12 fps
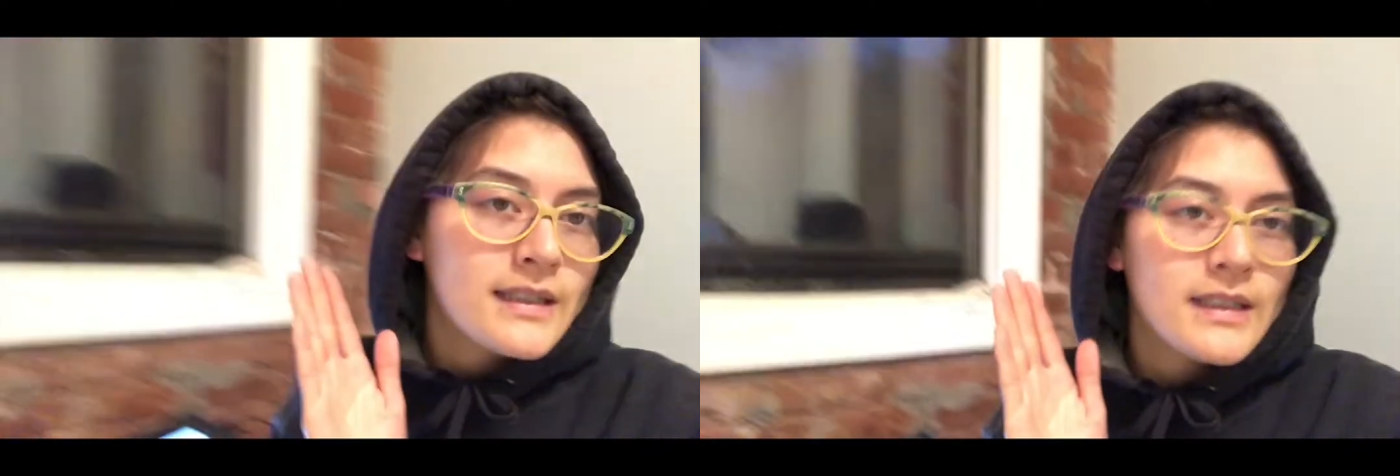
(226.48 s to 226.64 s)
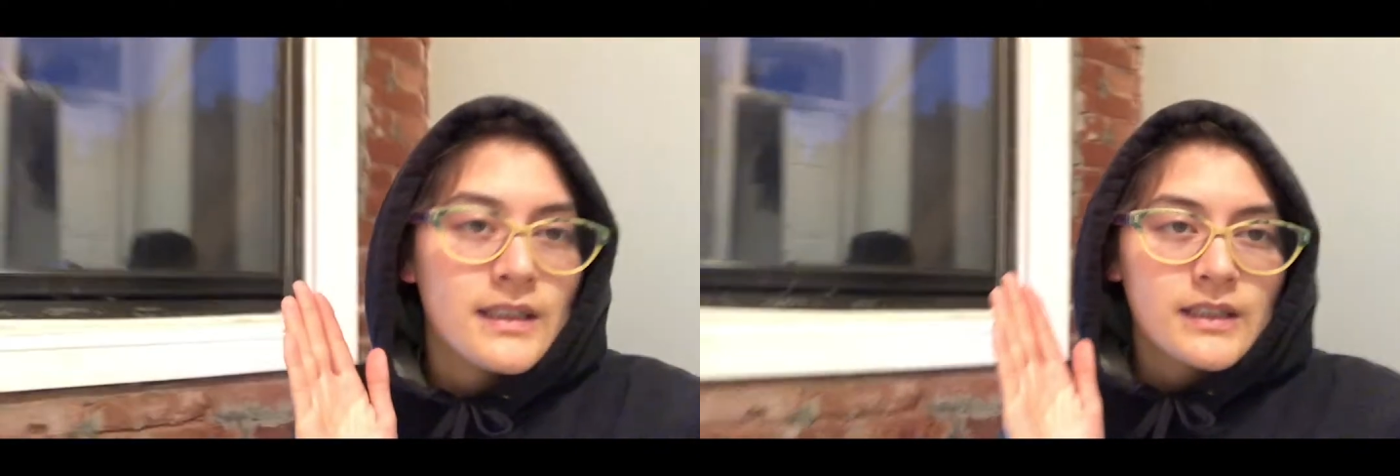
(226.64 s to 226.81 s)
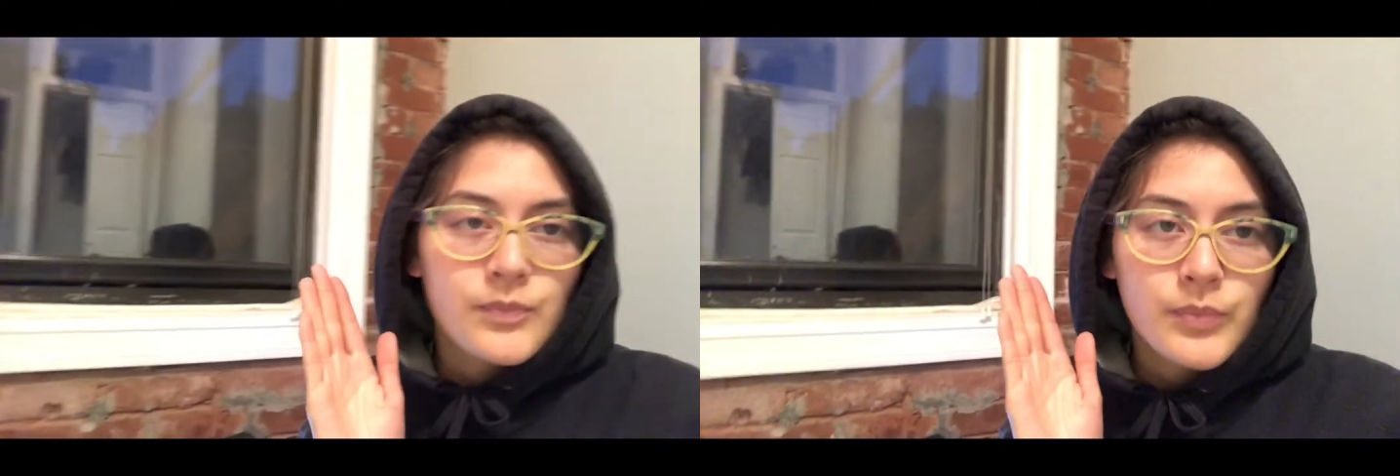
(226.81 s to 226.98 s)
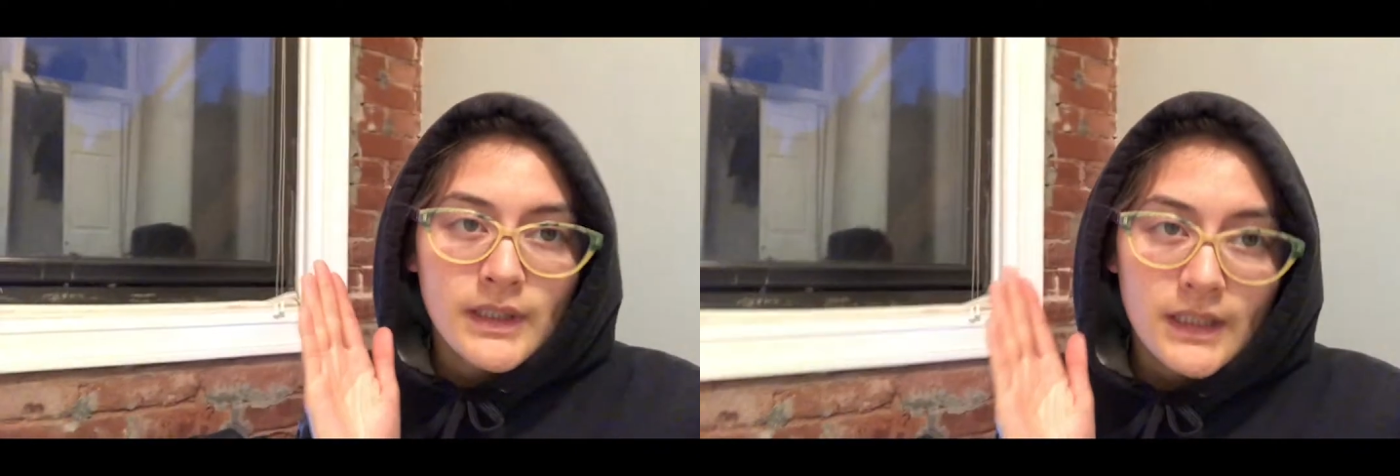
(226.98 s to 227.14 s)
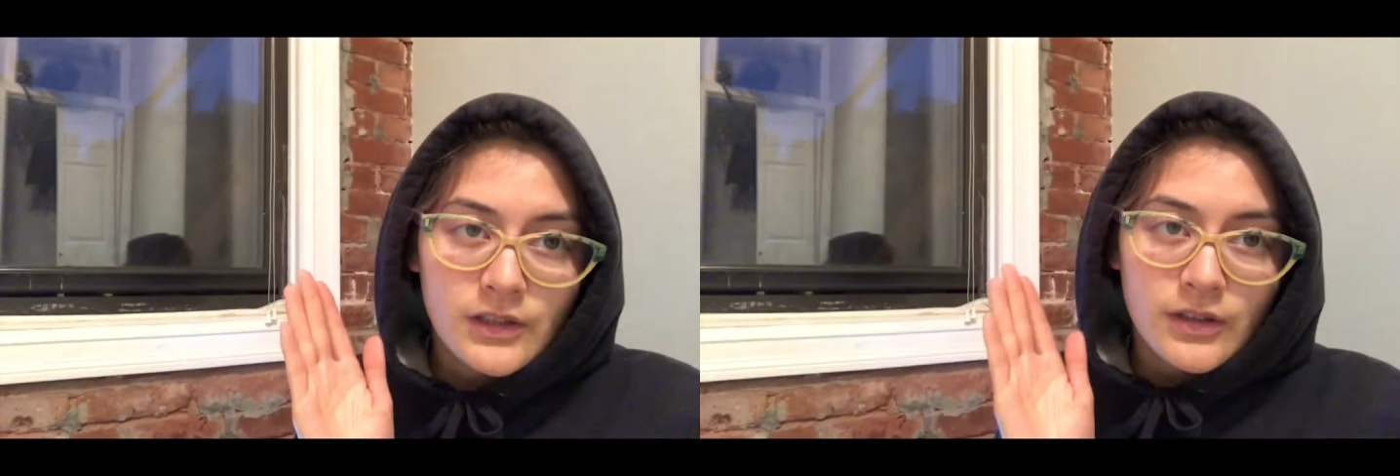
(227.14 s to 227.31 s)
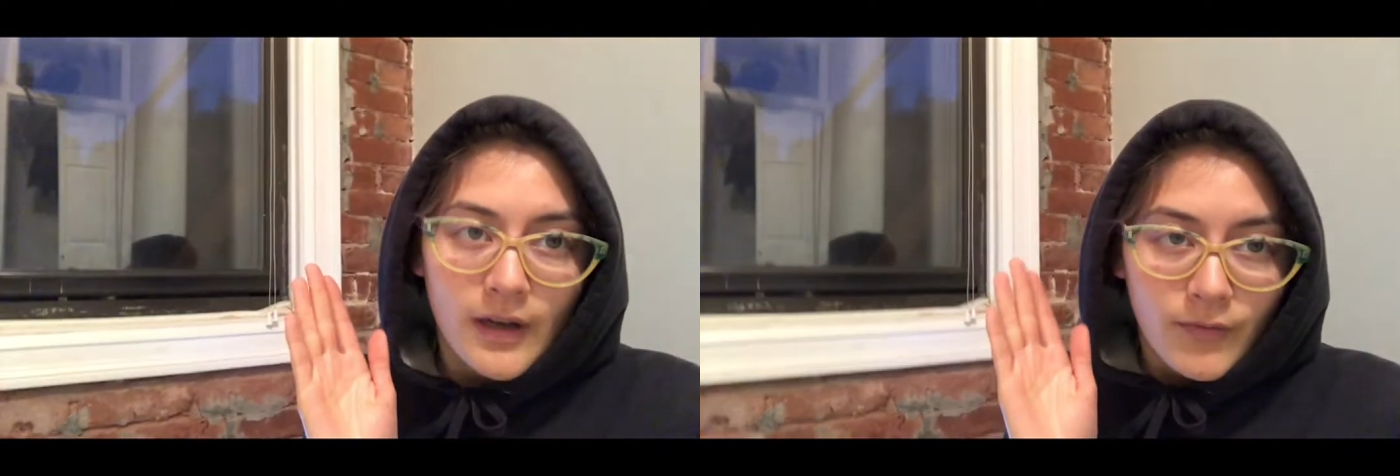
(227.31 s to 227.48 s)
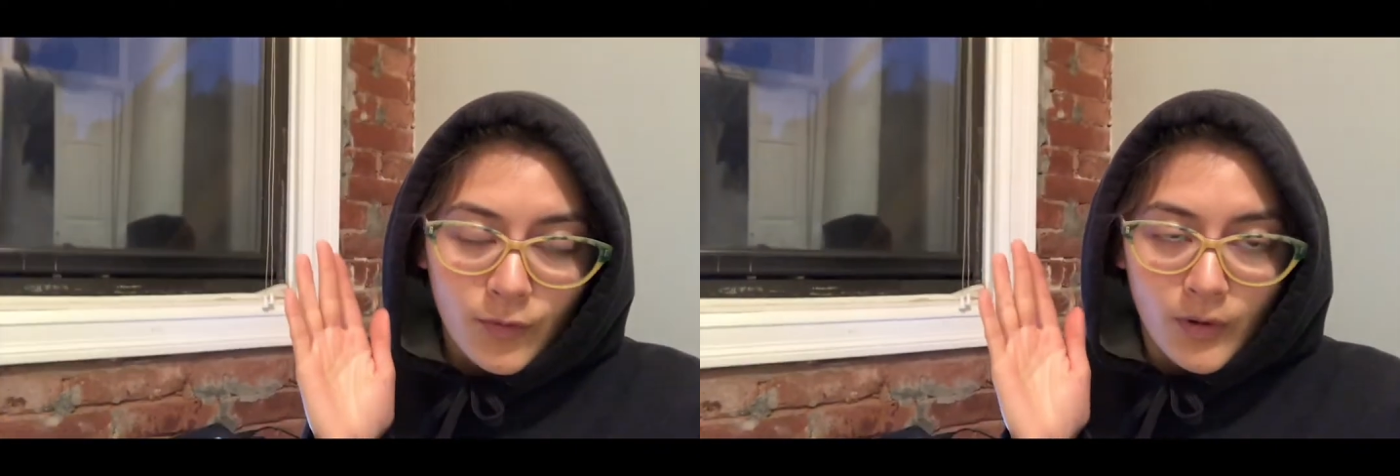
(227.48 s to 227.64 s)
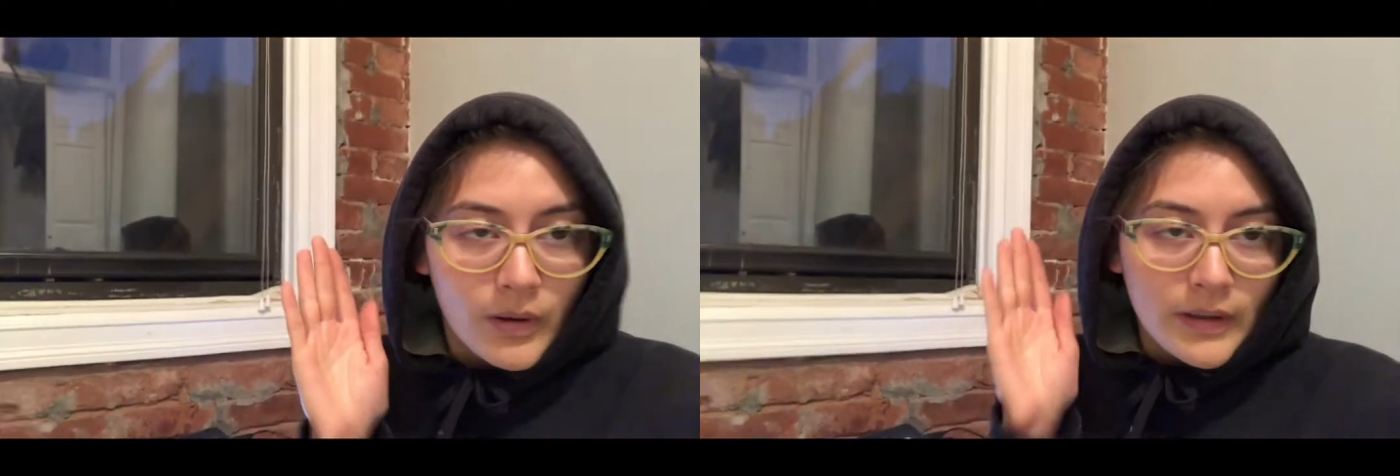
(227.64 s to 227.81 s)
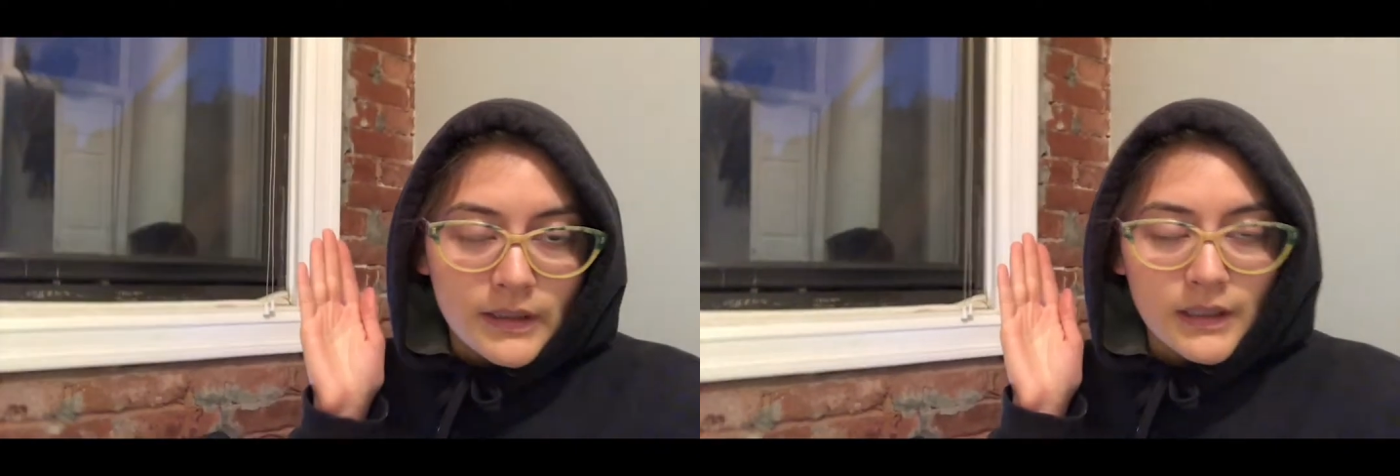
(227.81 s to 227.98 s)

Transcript: is pretty straightforward.